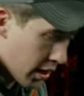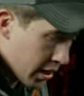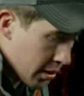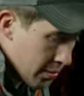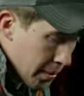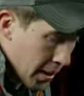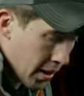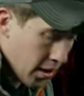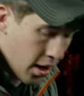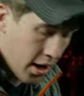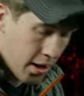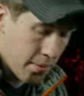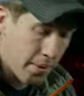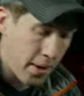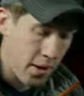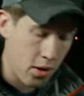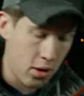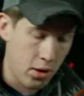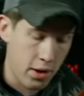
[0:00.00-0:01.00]
on a, bar a
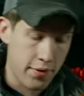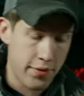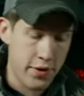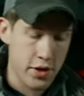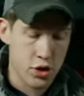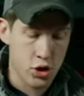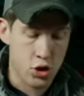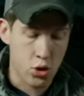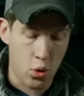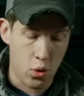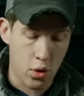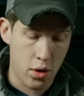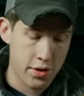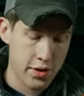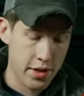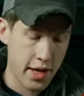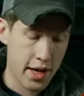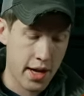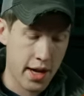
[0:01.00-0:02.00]
barrel of this
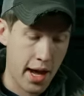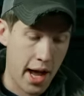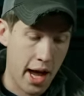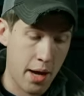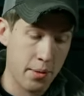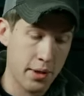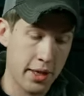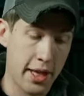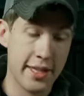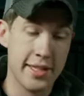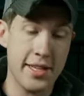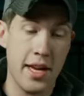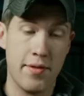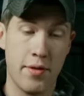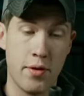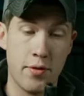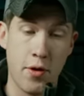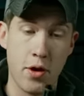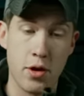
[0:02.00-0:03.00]
short, uh, I would like to
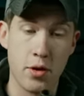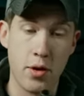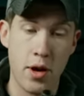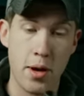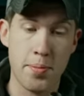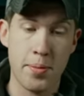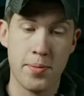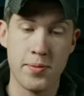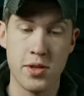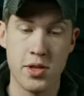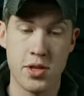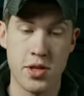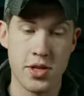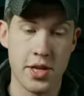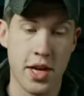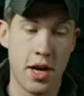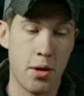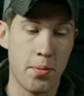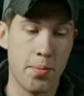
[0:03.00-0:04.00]
have a vert grip to
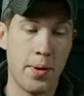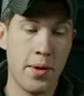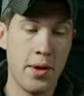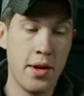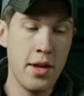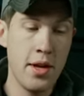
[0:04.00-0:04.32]
just help